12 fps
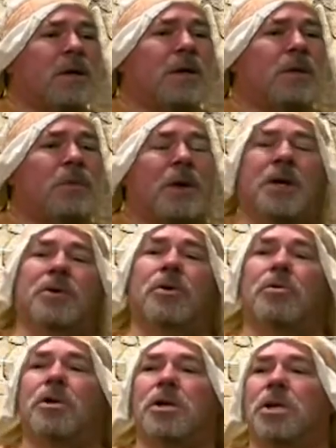We had no
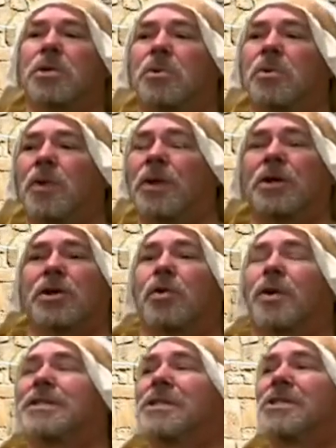clue. We didn't know
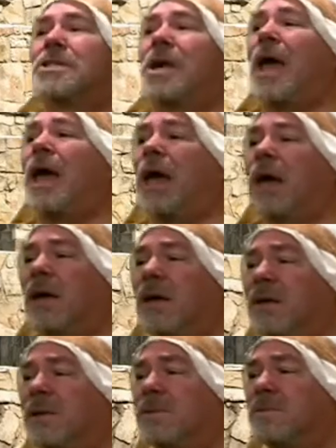what to say.
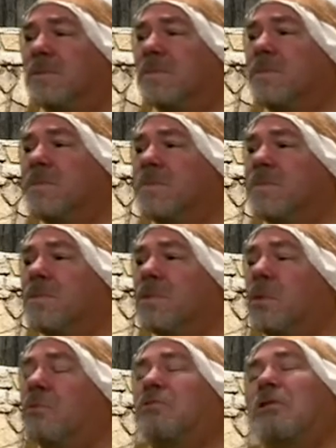
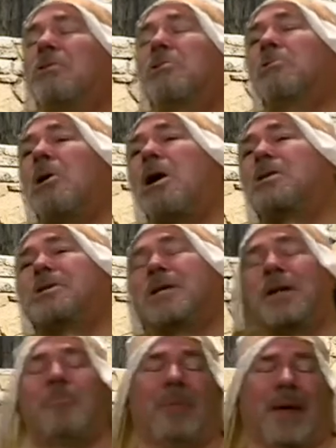We felt lost and
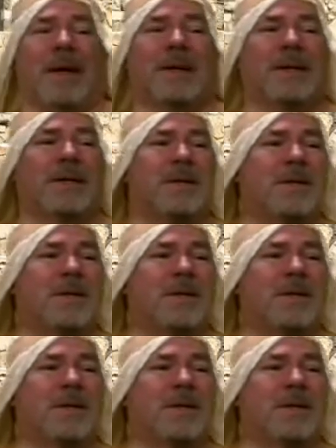abandoned.